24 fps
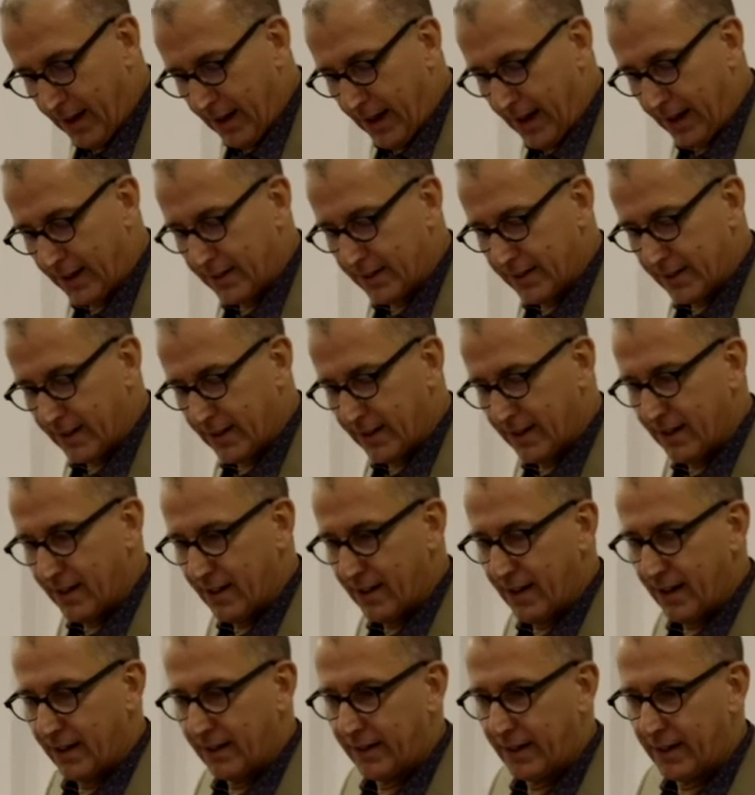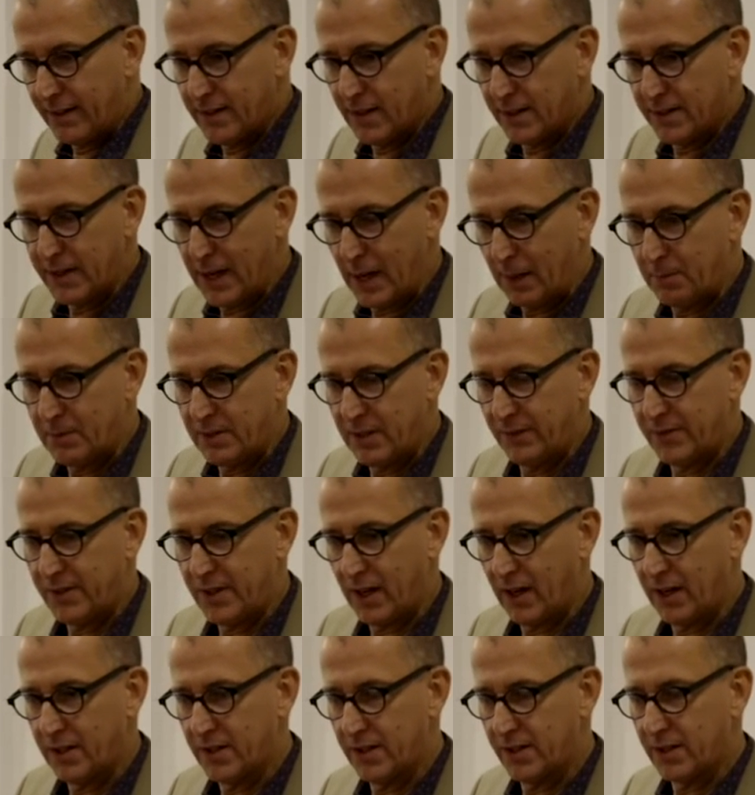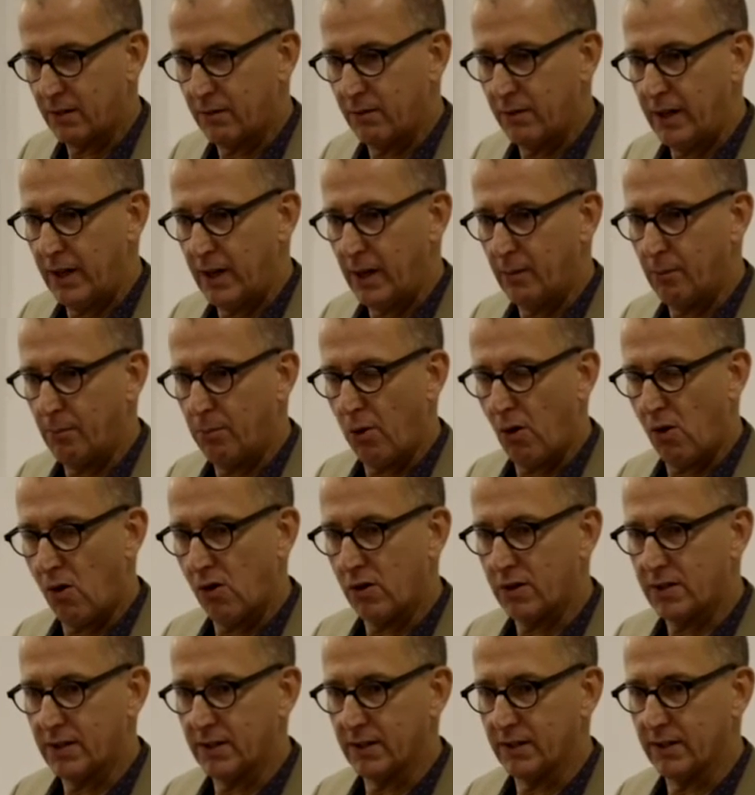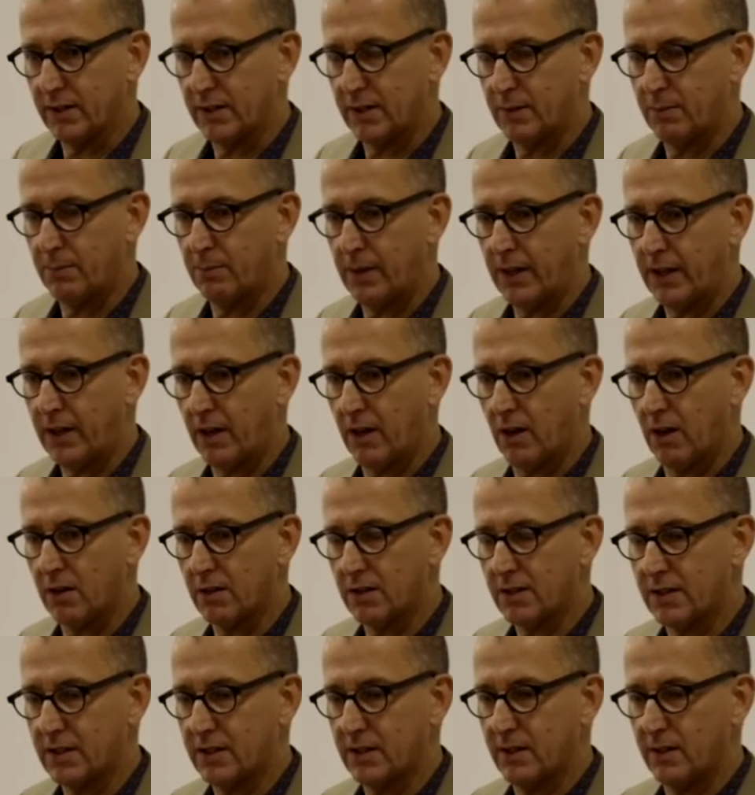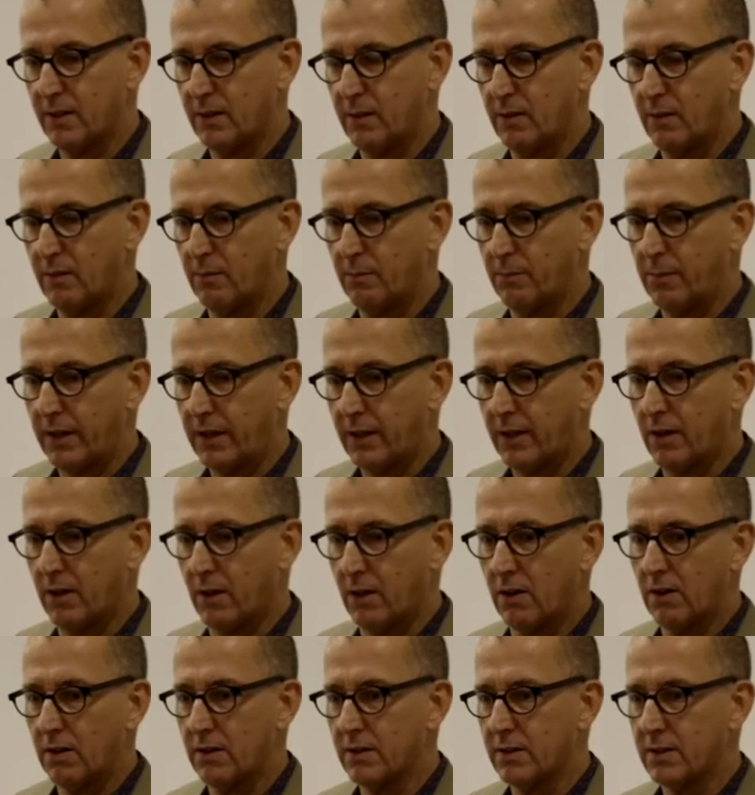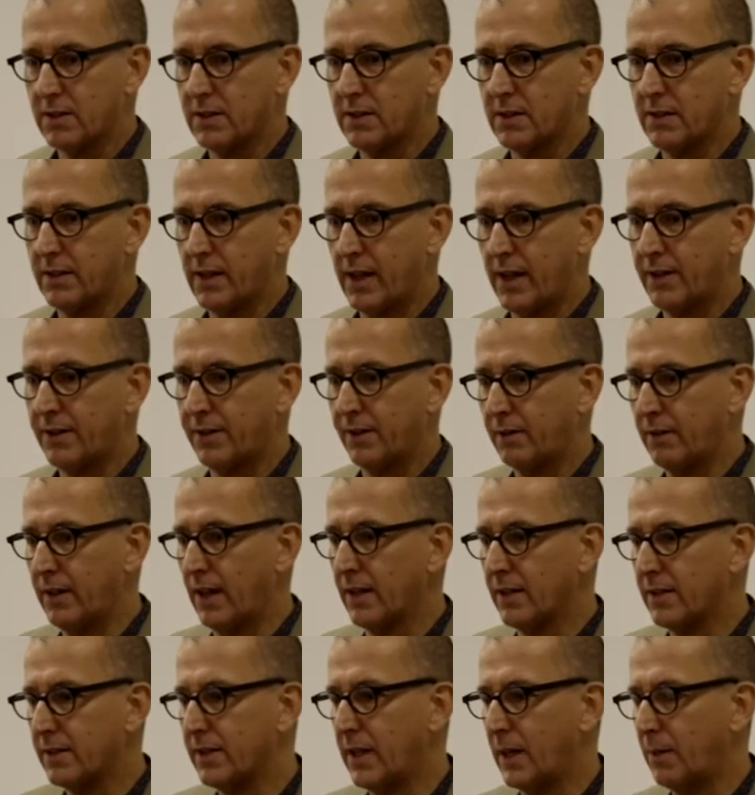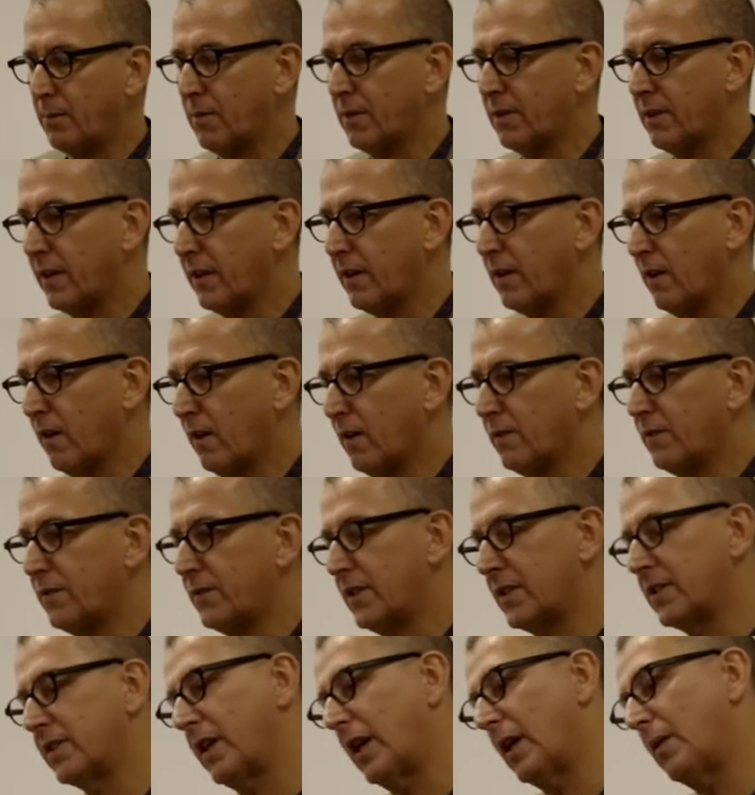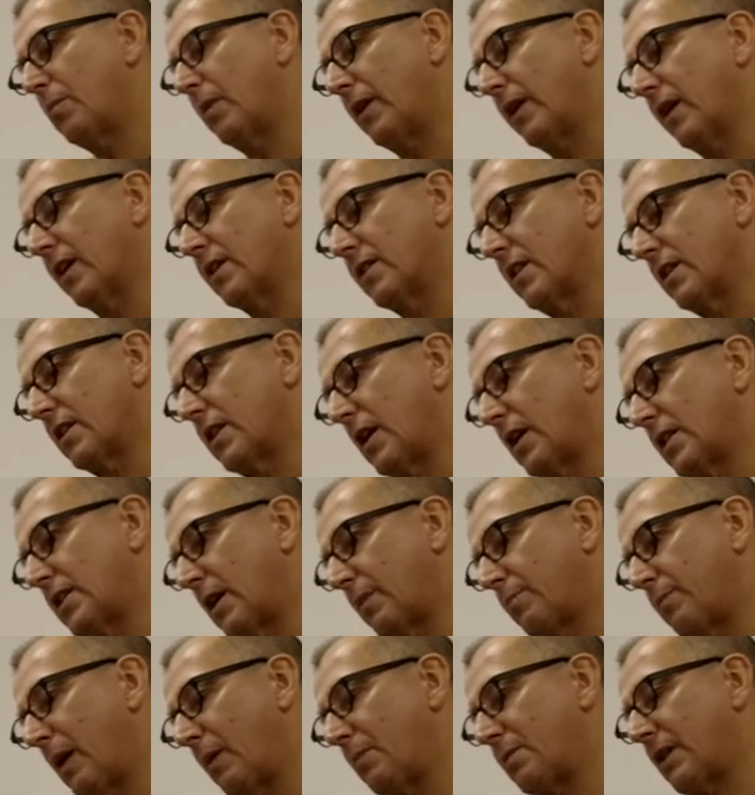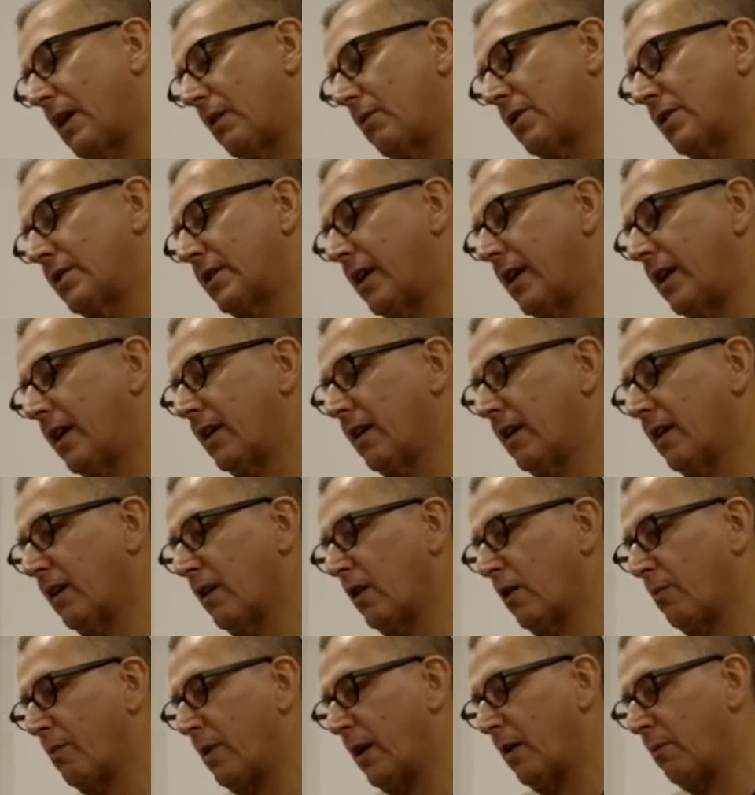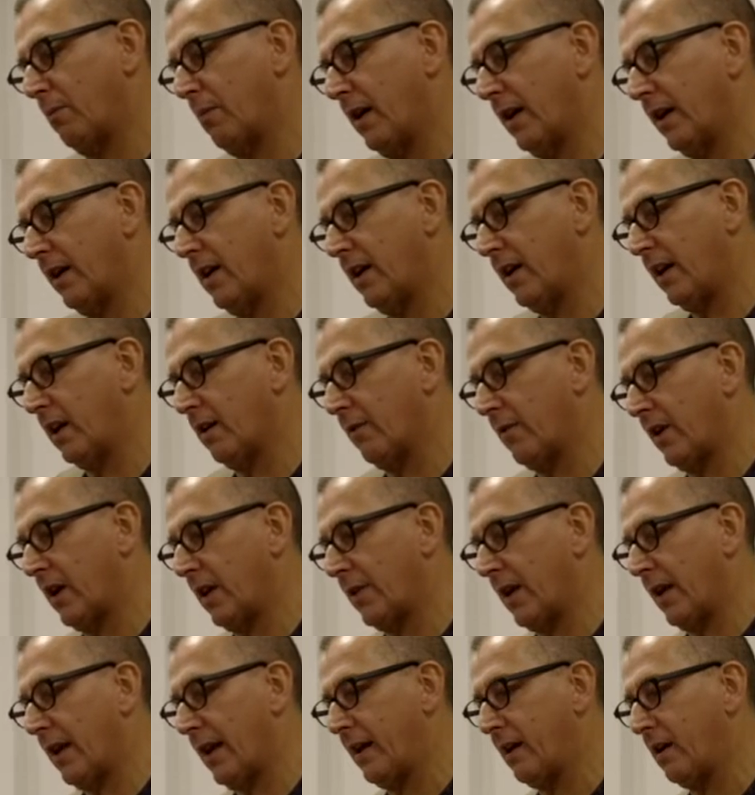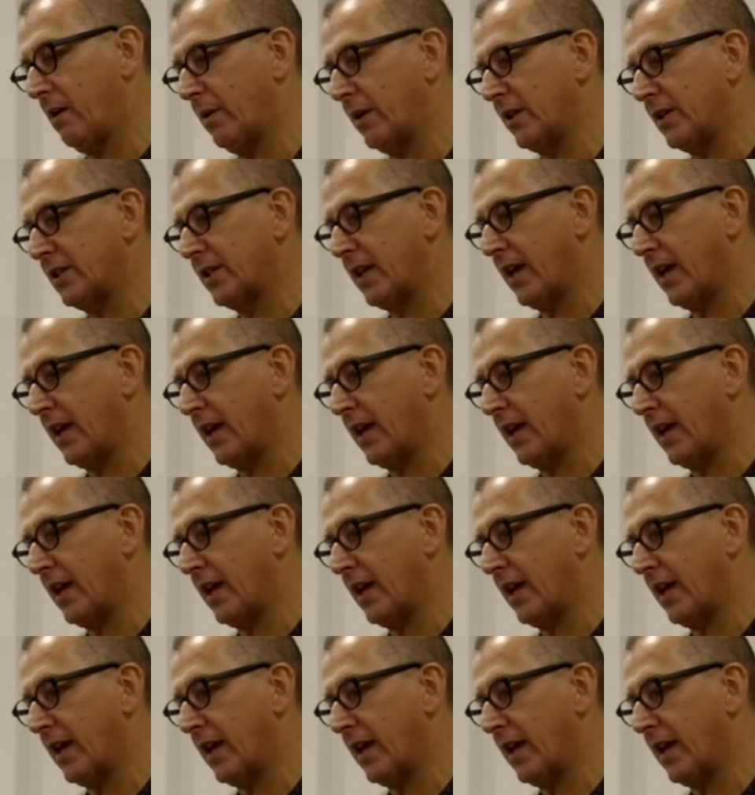And these adaptive challenges are really important because they do that same thing of disabling us, as perhaps I was saying, you know, about my learning of another language.